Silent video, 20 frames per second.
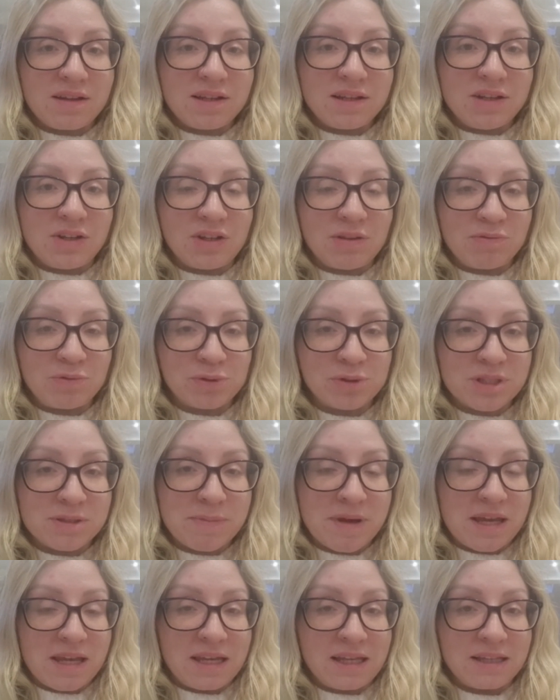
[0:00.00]
Looking forward to
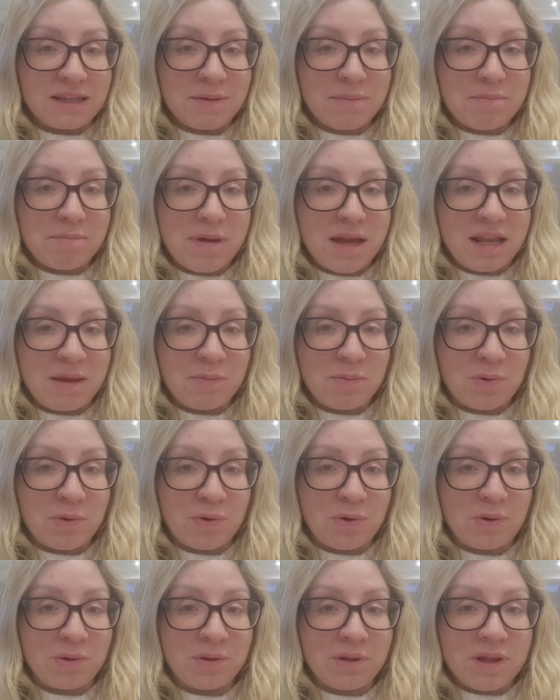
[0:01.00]
making many
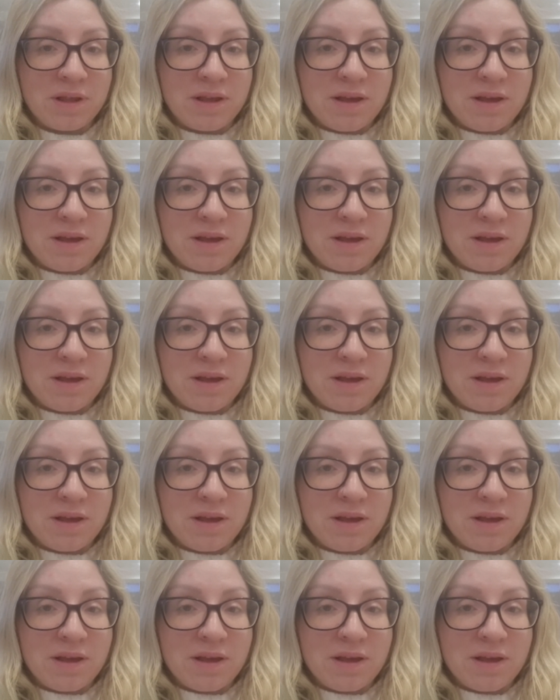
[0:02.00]
more